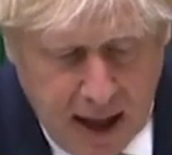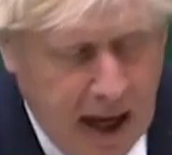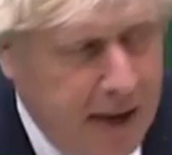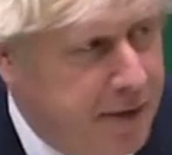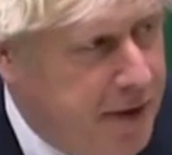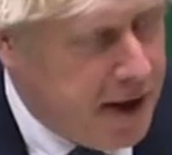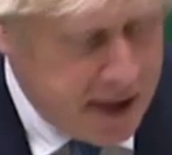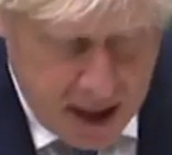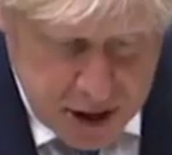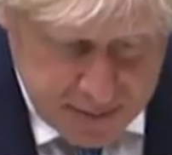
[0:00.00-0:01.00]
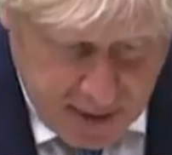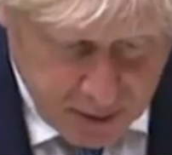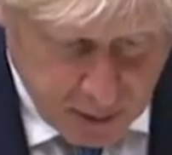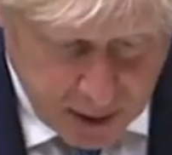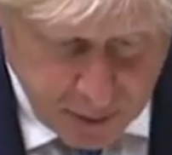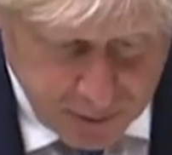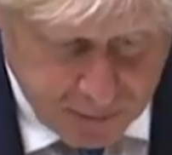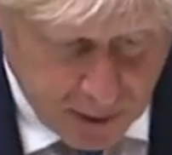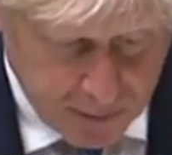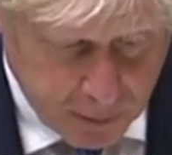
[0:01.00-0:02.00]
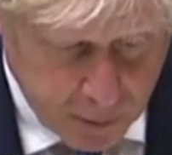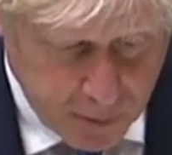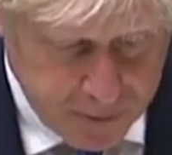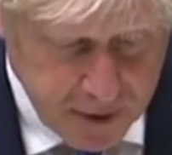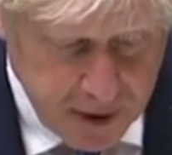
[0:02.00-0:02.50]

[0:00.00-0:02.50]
and the dedication of everyone who has followed the rules